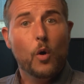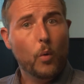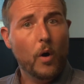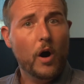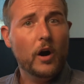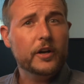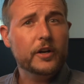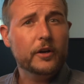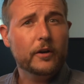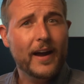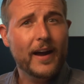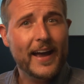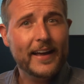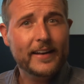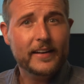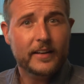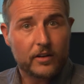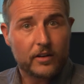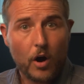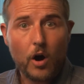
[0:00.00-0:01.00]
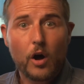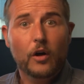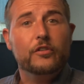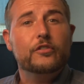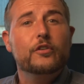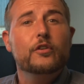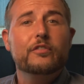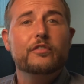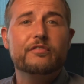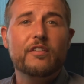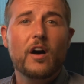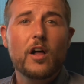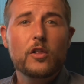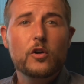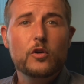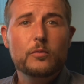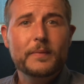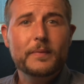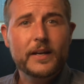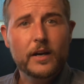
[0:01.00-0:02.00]
While you're at it, also
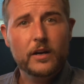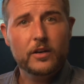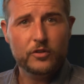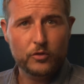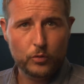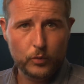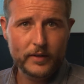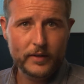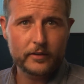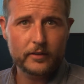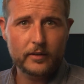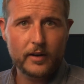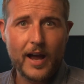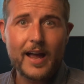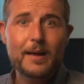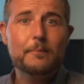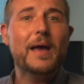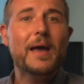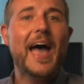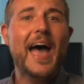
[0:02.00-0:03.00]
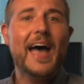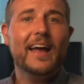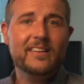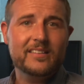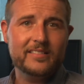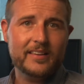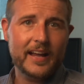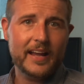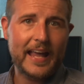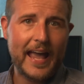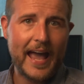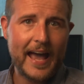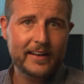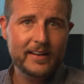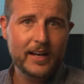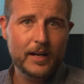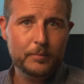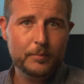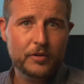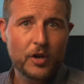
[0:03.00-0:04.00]
follow me on Twitter. I'm
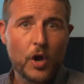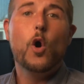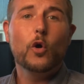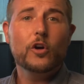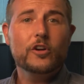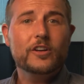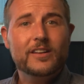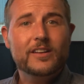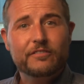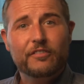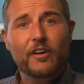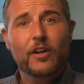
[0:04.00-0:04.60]
@SecAdept, or you can